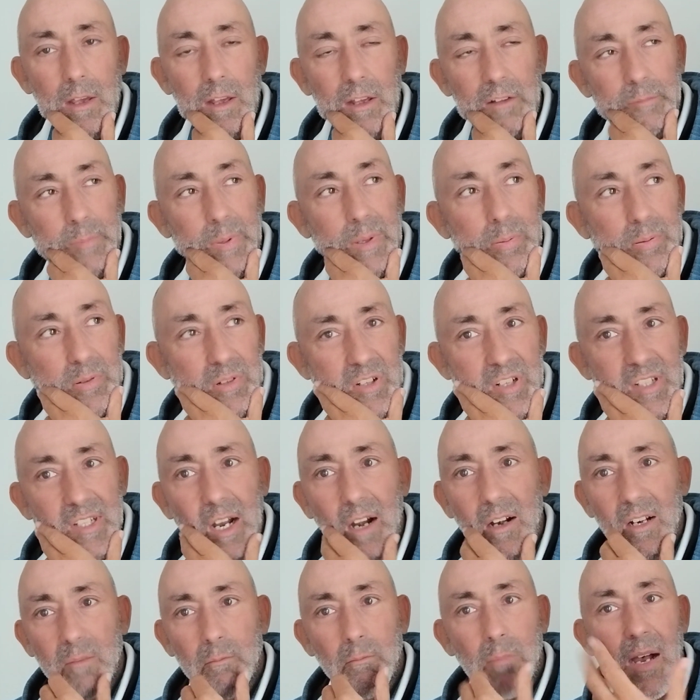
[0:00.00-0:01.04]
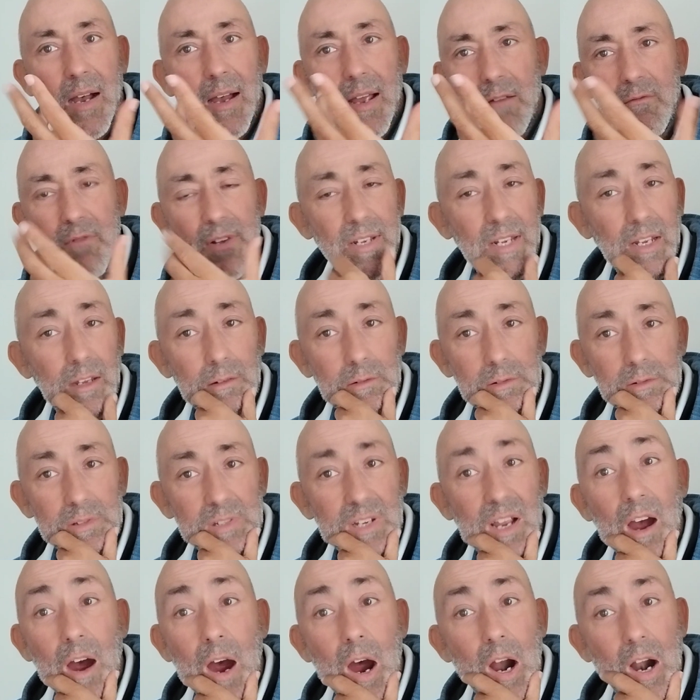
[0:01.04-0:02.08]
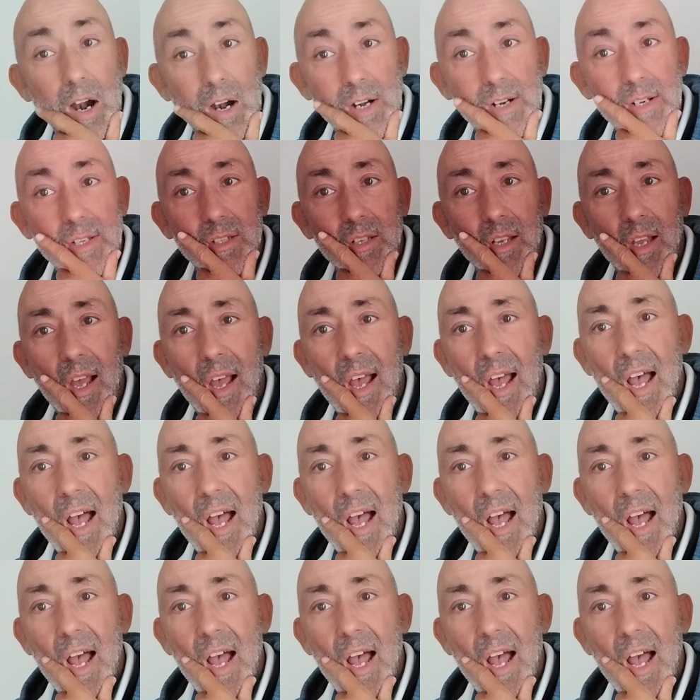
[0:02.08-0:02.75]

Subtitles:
if people are starting to buy ridiculous cars